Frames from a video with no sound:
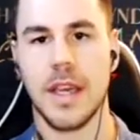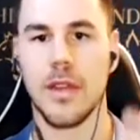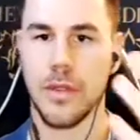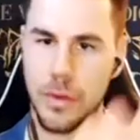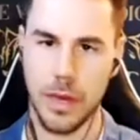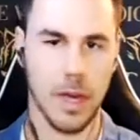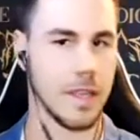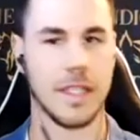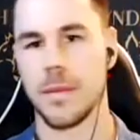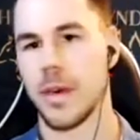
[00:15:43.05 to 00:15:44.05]
through
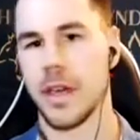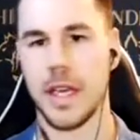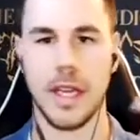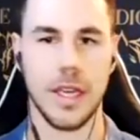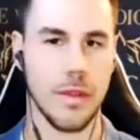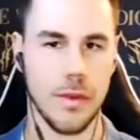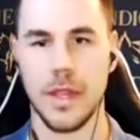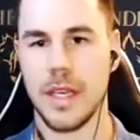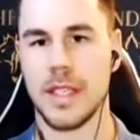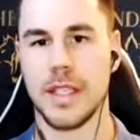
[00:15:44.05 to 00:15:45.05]
content marketing and through this.